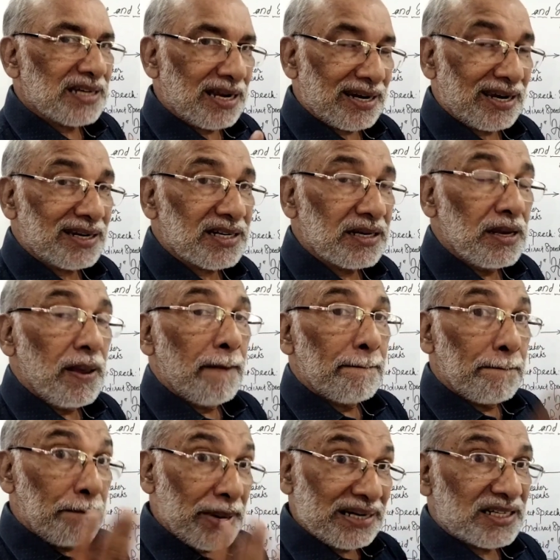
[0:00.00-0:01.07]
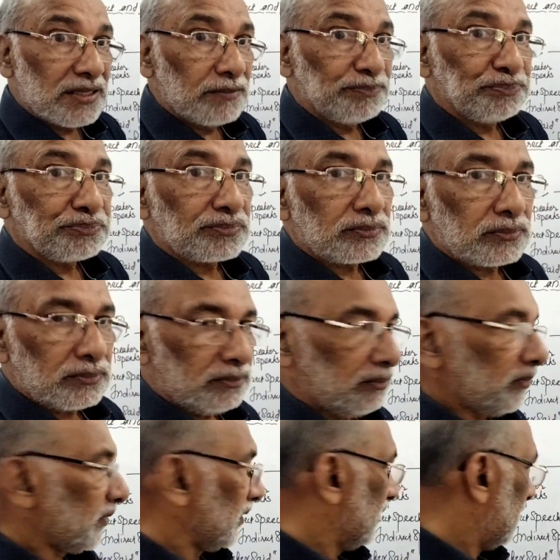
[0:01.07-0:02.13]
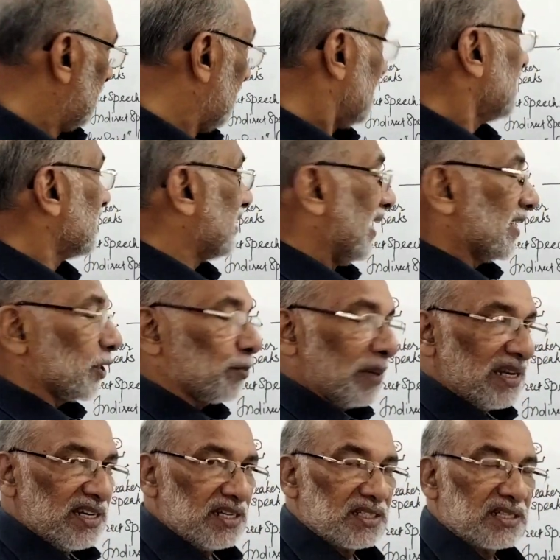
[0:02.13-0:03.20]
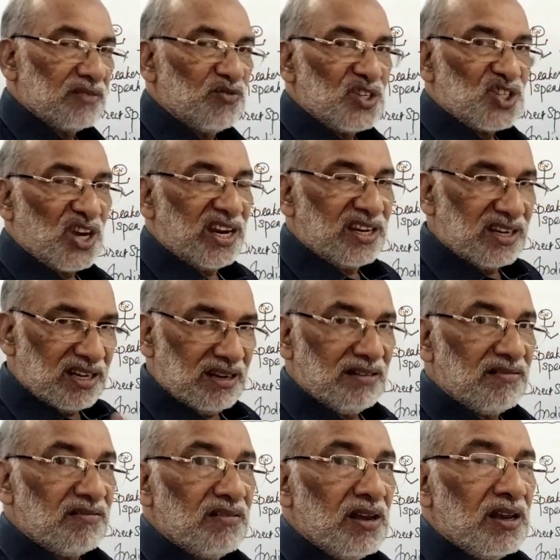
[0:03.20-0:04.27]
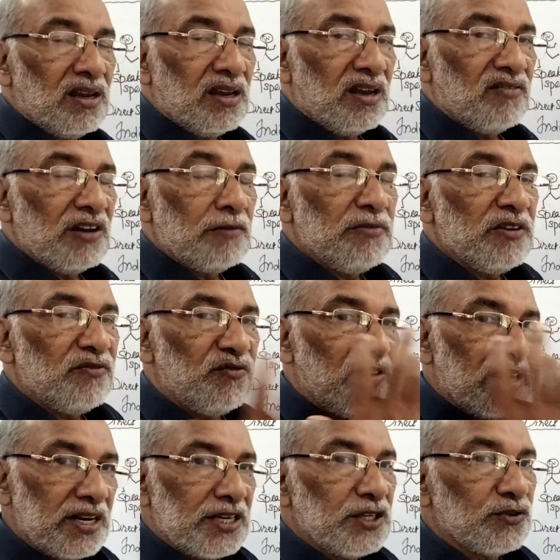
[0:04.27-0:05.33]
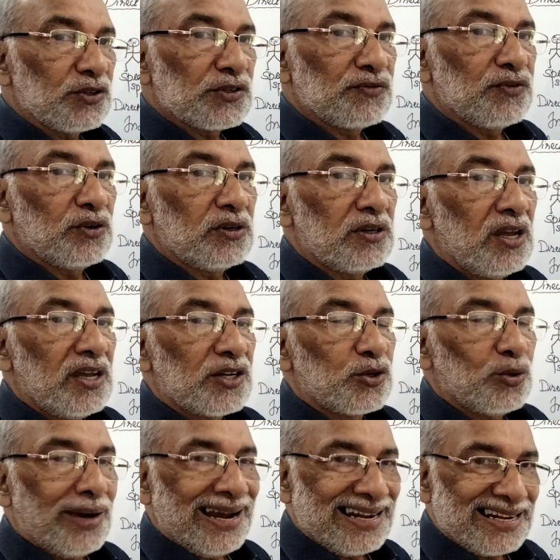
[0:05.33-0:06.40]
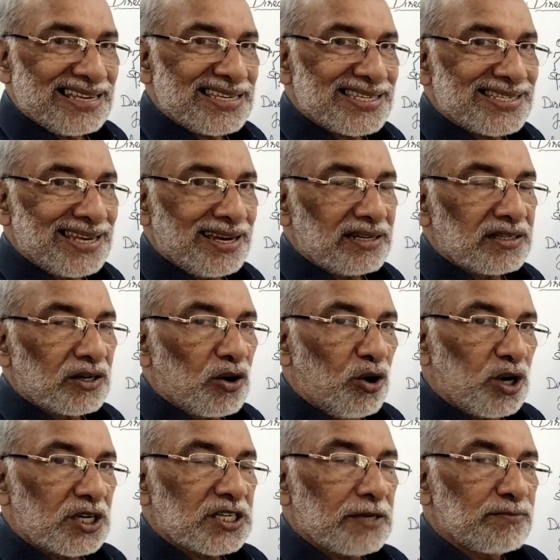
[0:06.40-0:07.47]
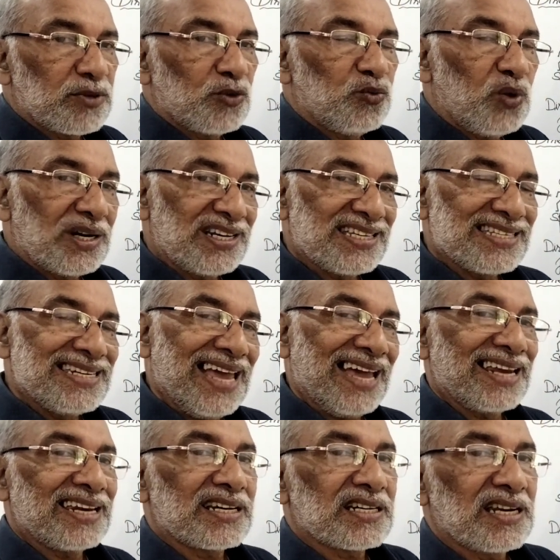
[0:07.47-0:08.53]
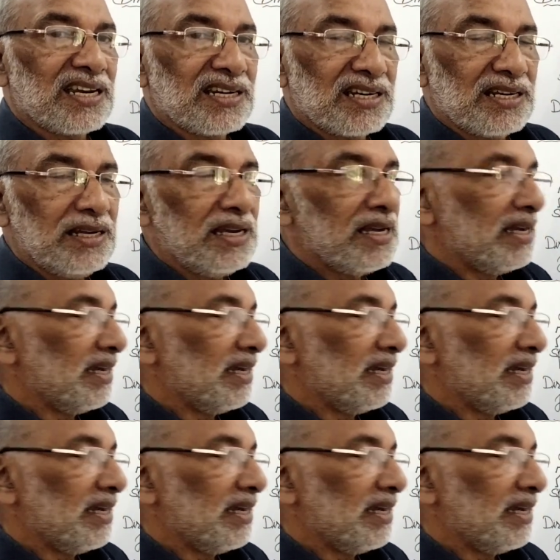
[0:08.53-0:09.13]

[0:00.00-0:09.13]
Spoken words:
correct, but this explanation which I give will be very useful to understand the concept of what is direct and